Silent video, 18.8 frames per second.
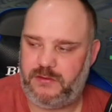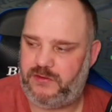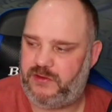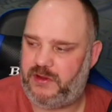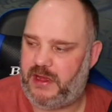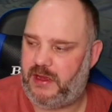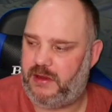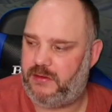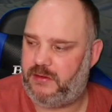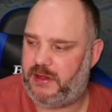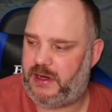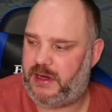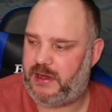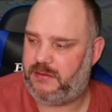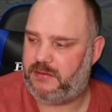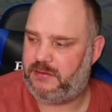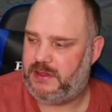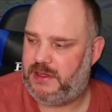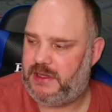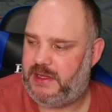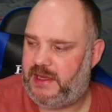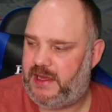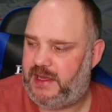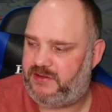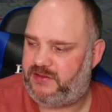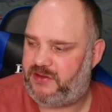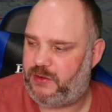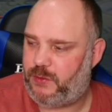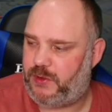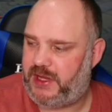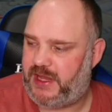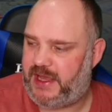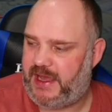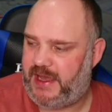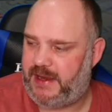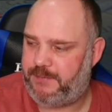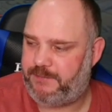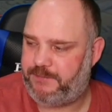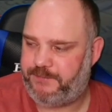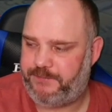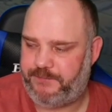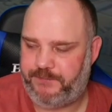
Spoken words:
So, you know, just do what you can.